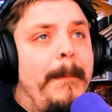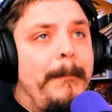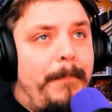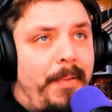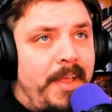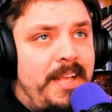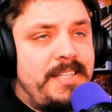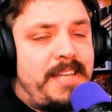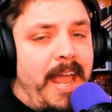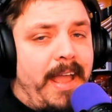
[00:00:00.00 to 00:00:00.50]

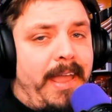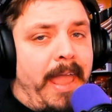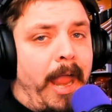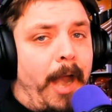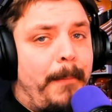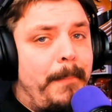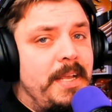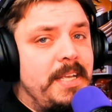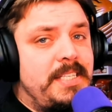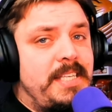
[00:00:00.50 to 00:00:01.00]
Please take
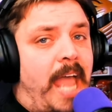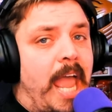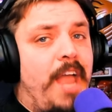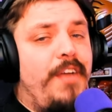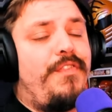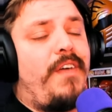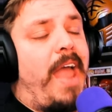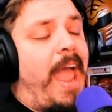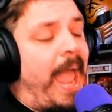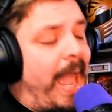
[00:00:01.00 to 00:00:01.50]
care, be
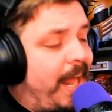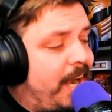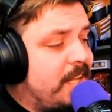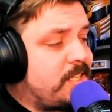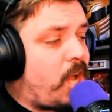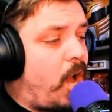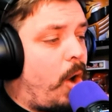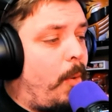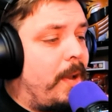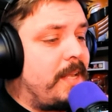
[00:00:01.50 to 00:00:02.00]
safe, and
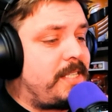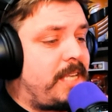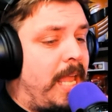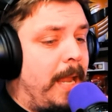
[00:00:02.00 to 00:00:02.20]
as always,